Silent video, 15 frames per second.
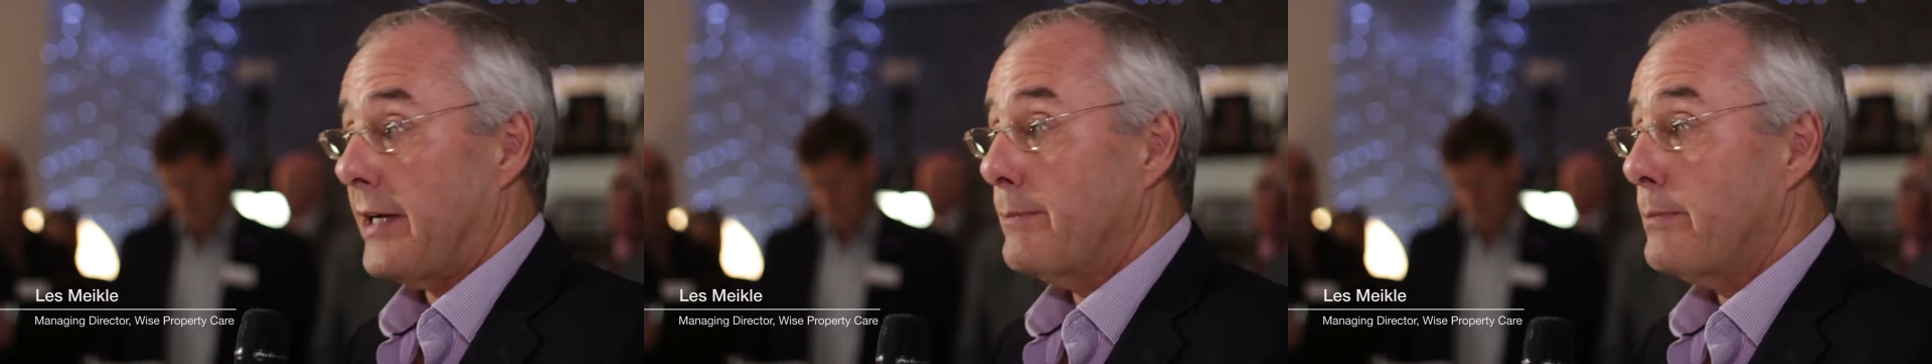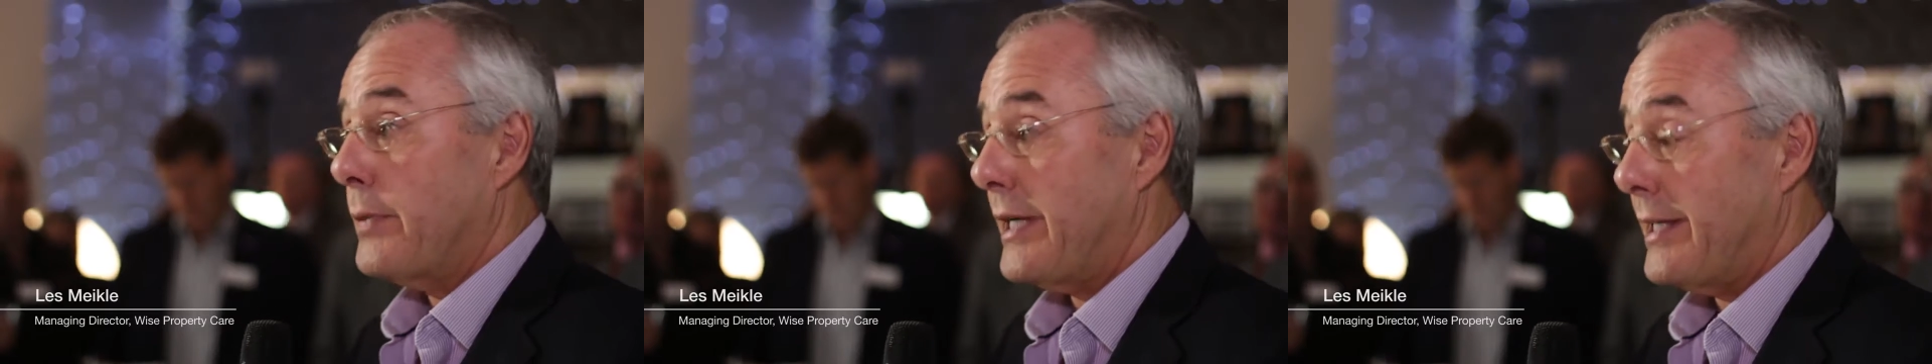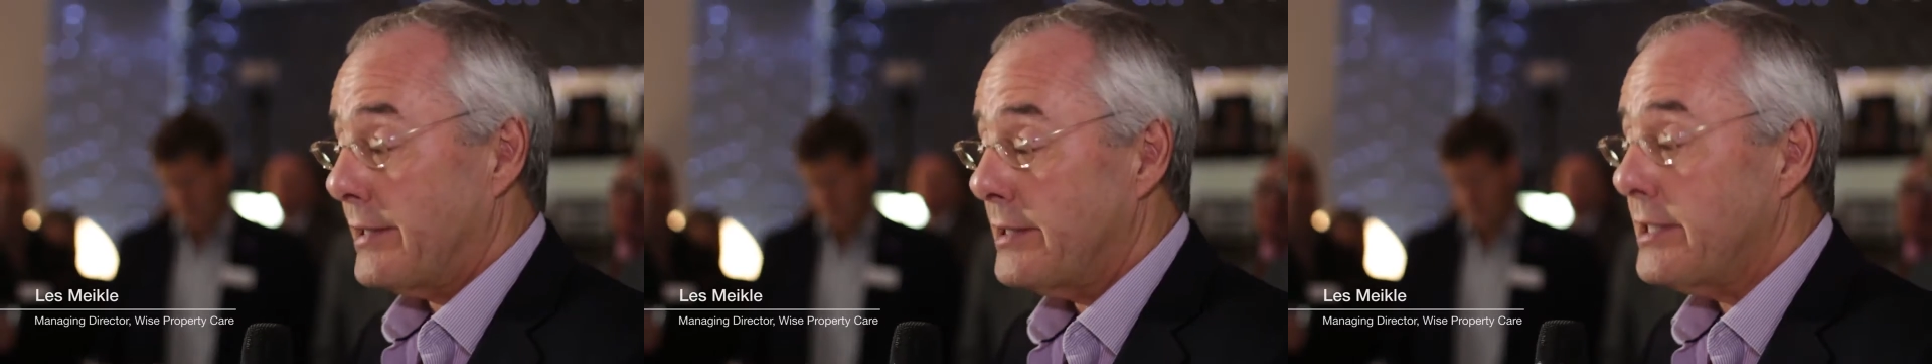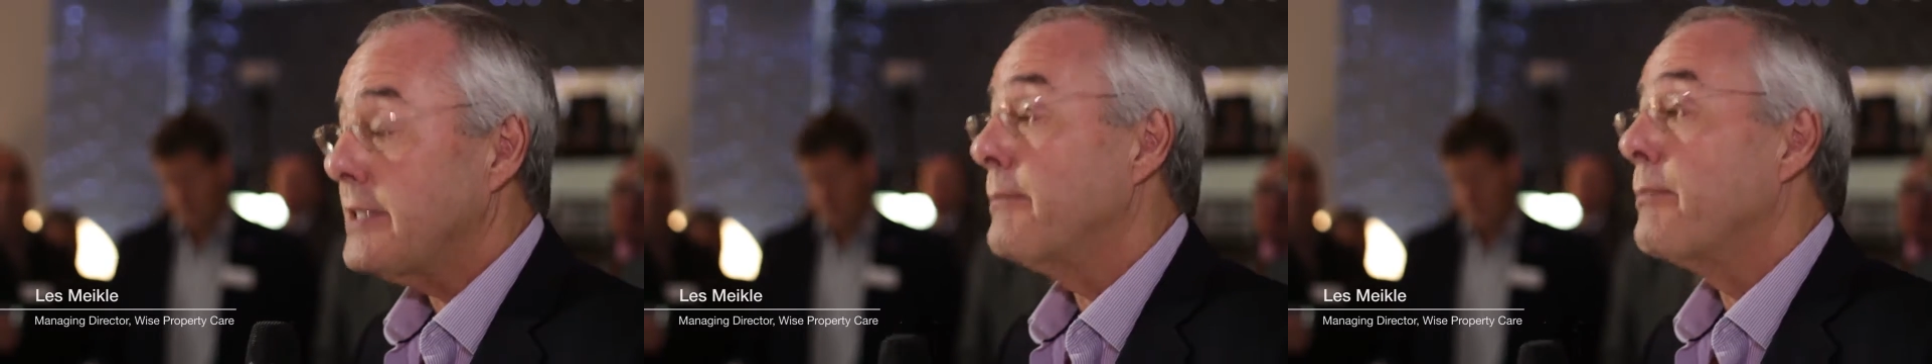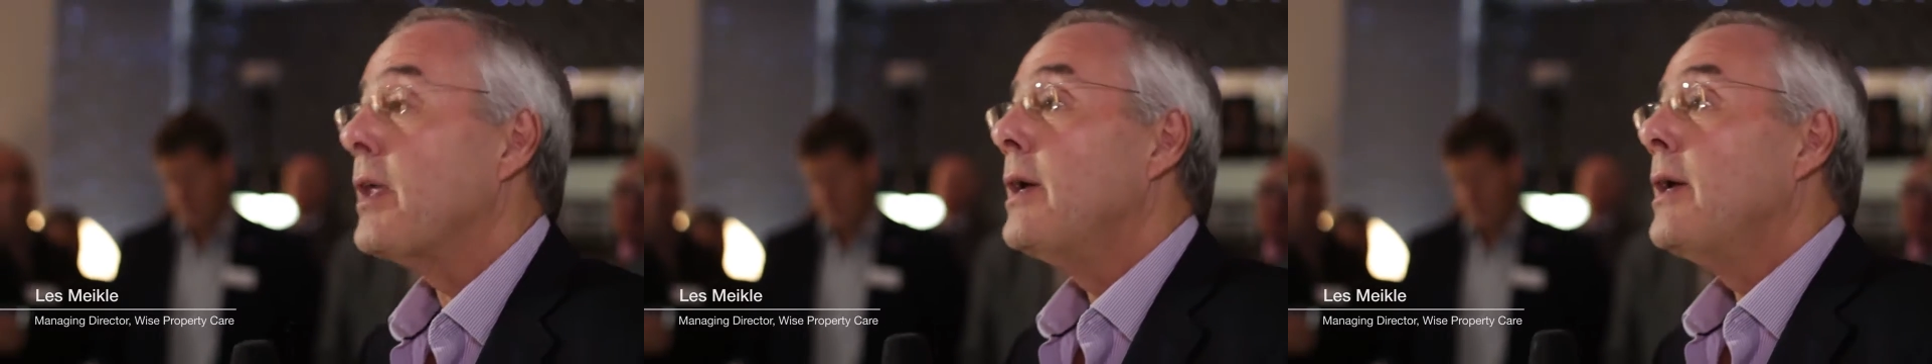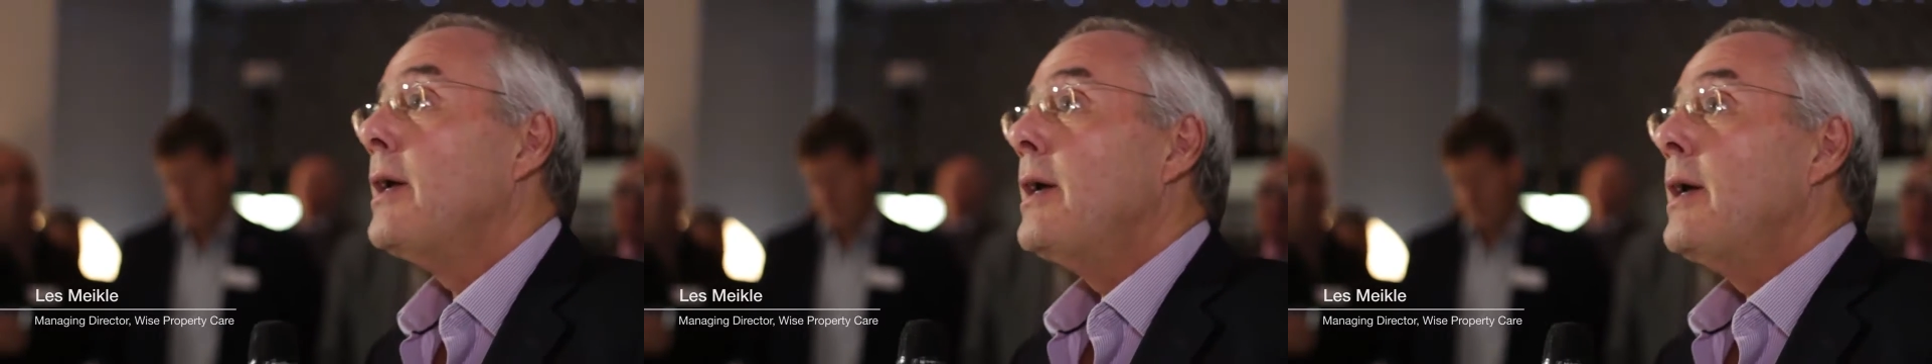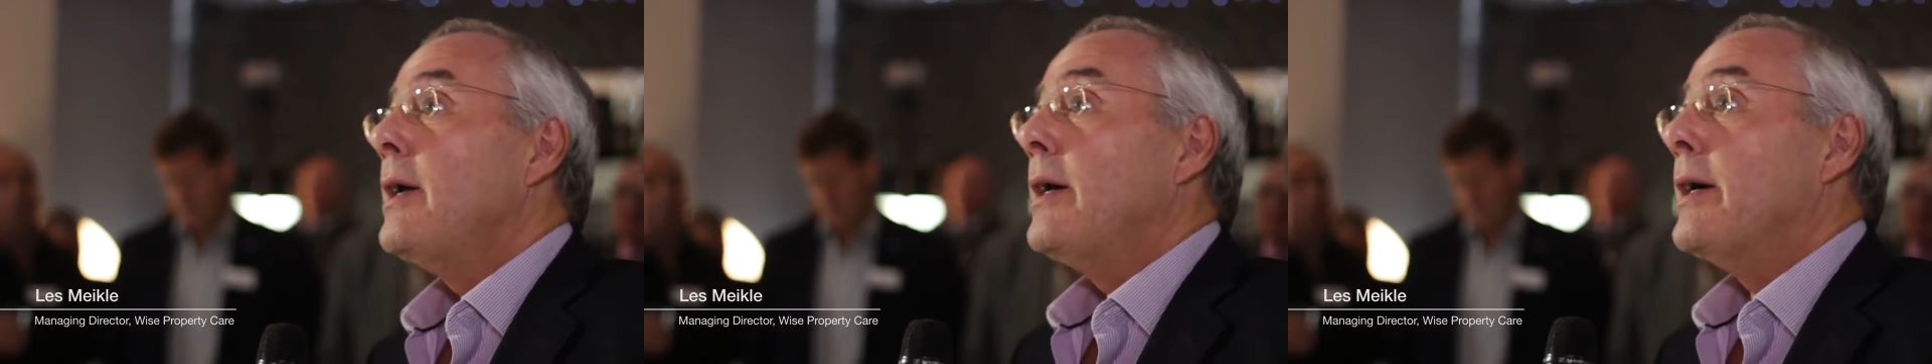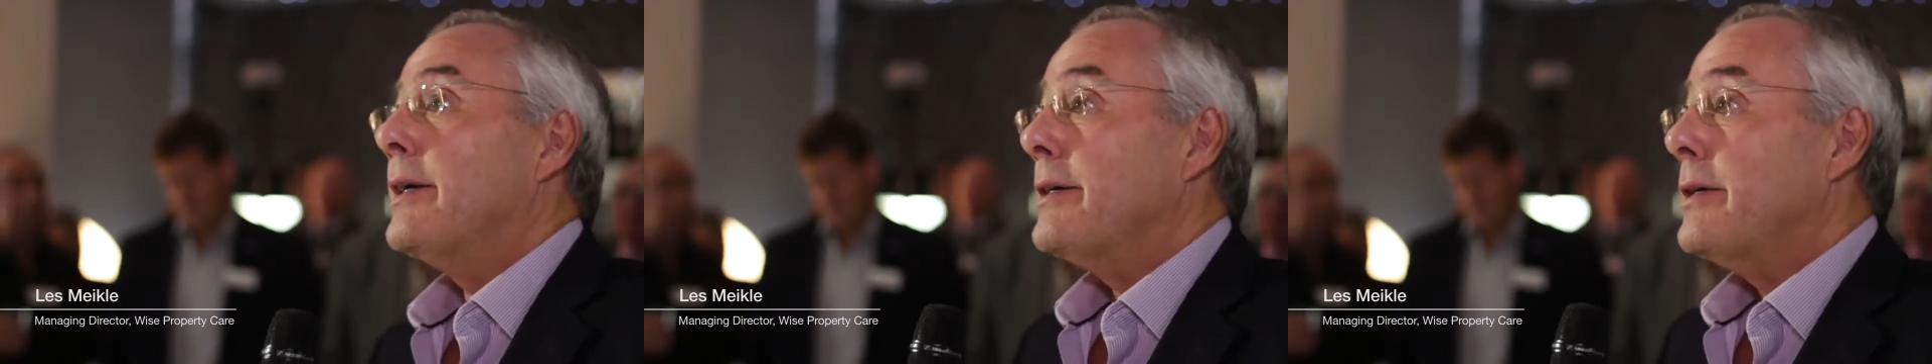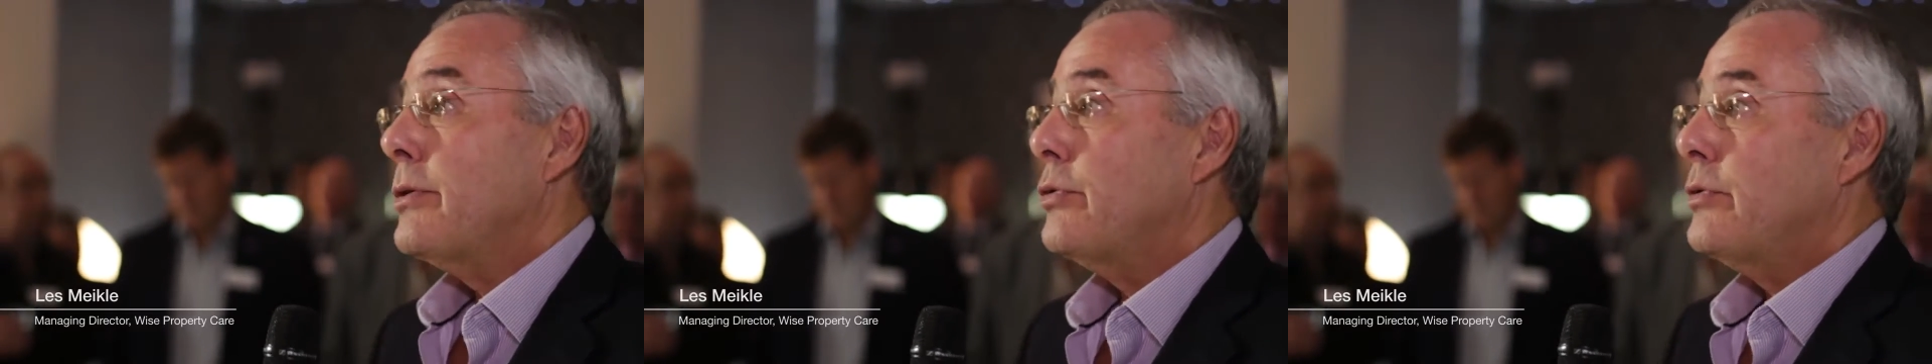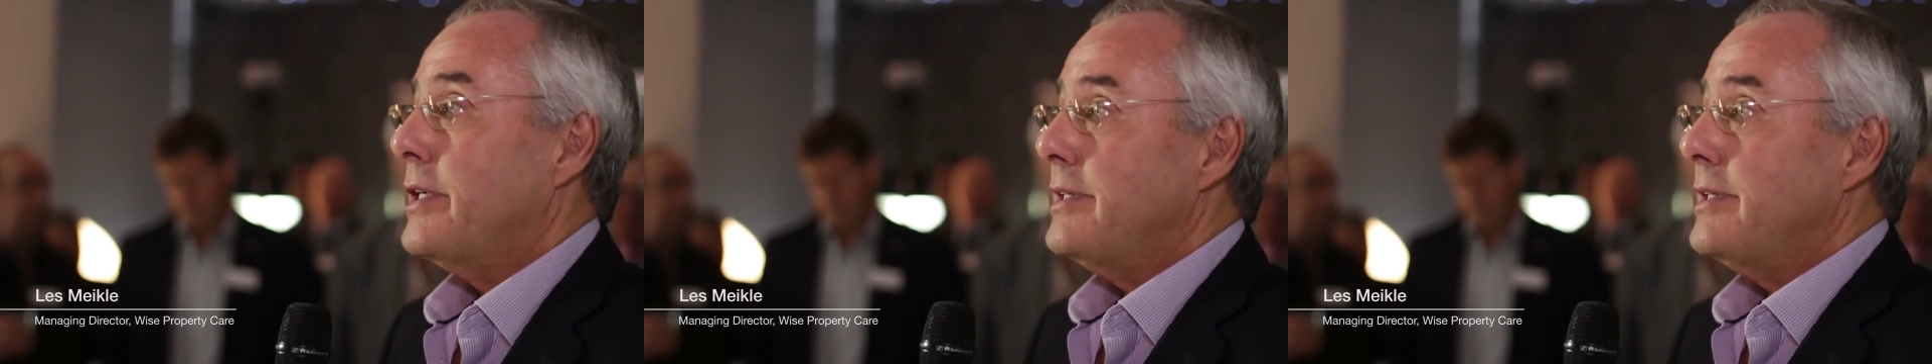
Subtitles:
campaigns, who